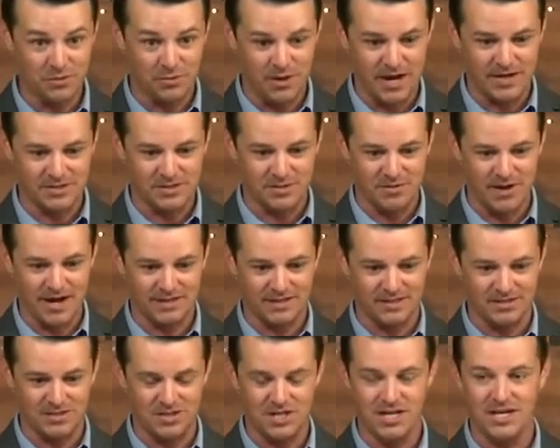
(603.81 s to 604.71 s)
the
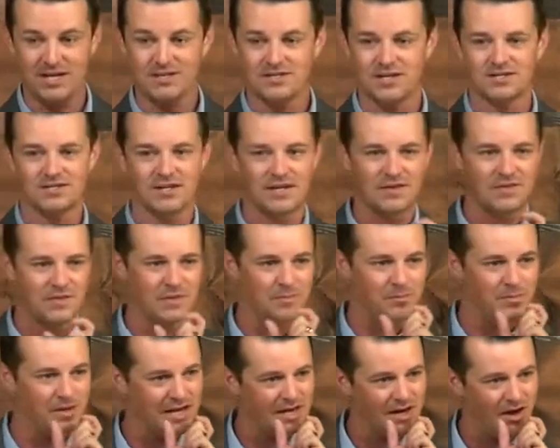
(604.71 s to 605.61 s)
resurrected Jesus
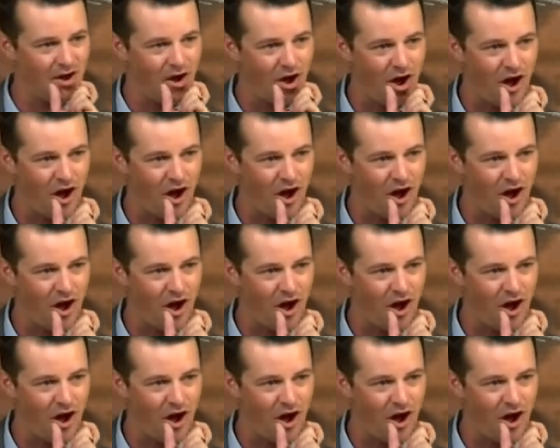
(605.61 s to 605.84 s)
and being